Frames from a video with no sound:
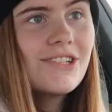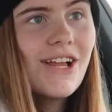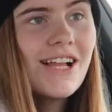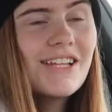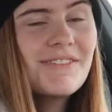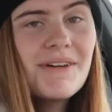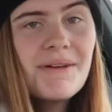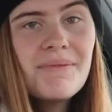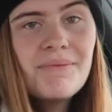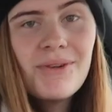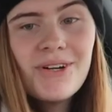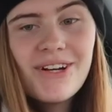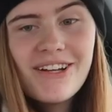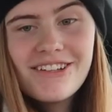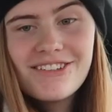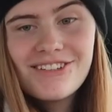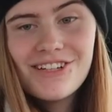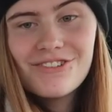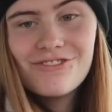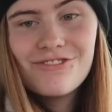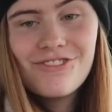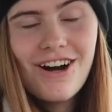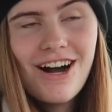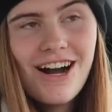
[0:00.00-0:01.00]
that's my morning
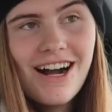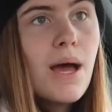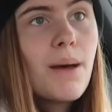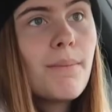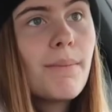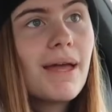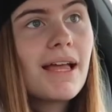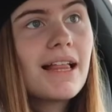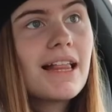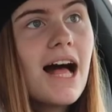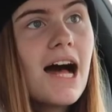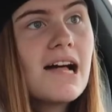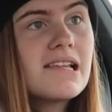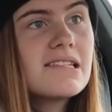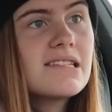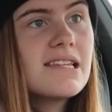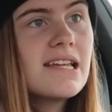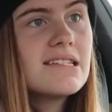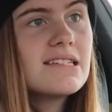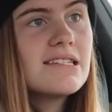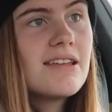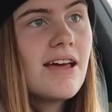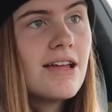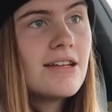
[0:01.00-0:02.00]
so far. My class is
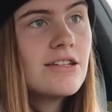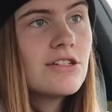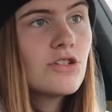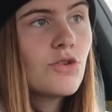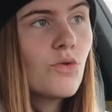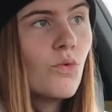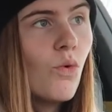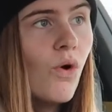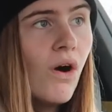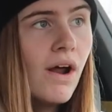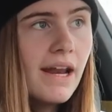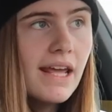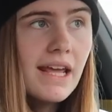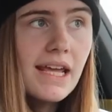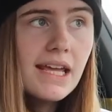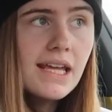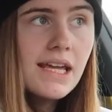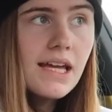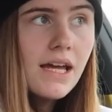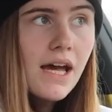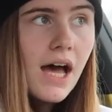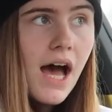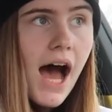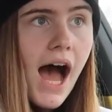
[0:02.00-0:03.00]
at
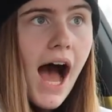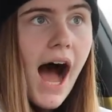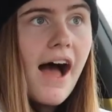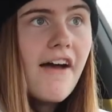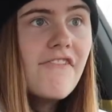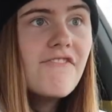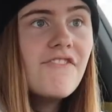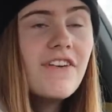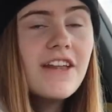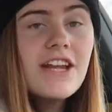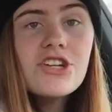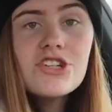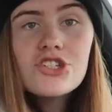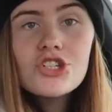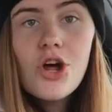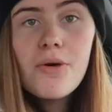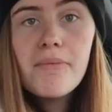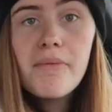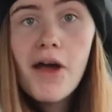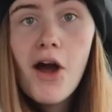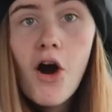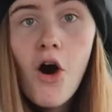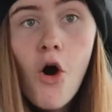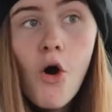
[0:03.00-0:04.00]
10:20. I finished all
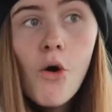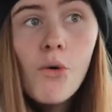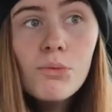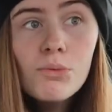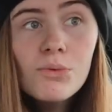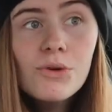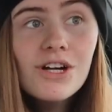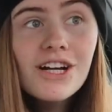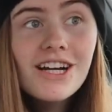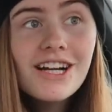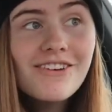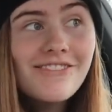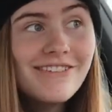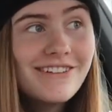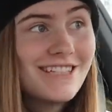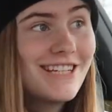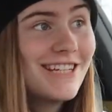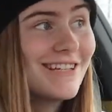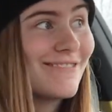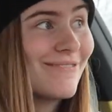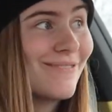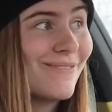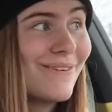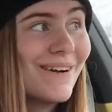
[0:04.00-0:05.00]
my homework, which
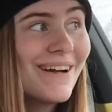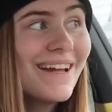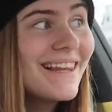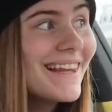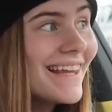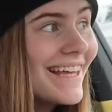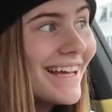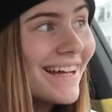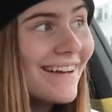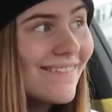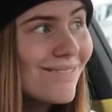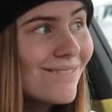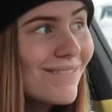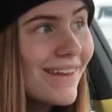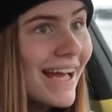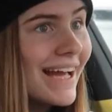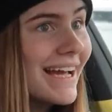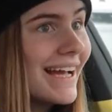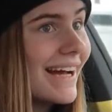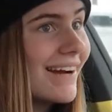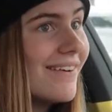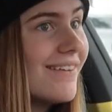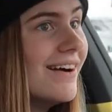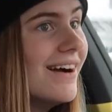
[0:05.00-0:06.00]
is really
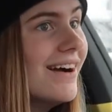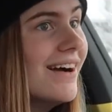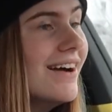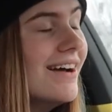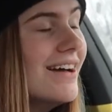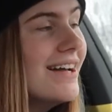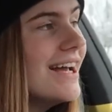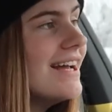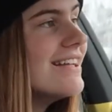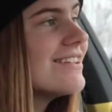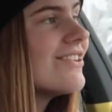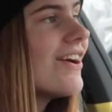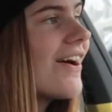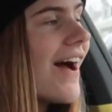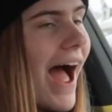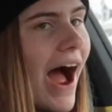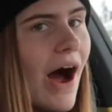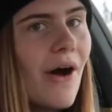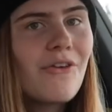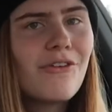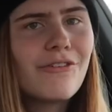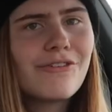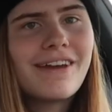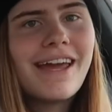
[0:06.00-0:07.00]
like it's not
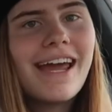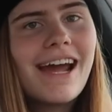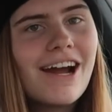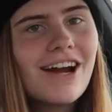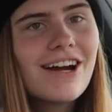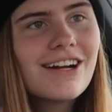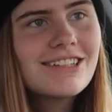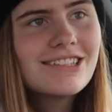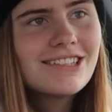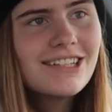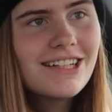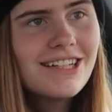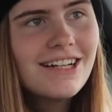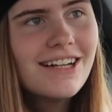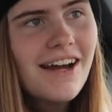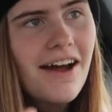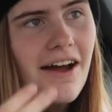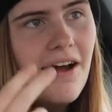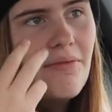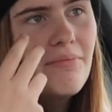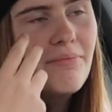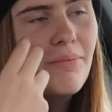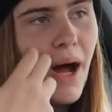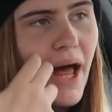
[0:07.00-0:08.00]
out of character,
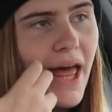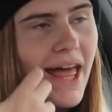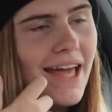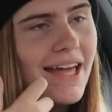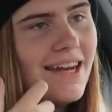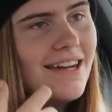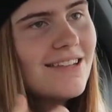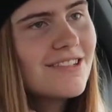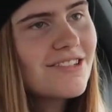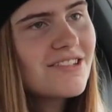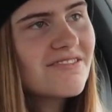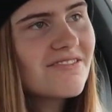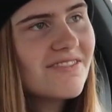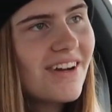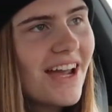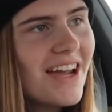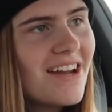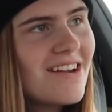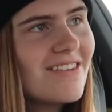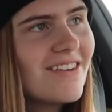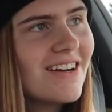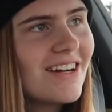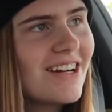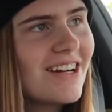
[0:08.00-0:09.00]
but it is a rare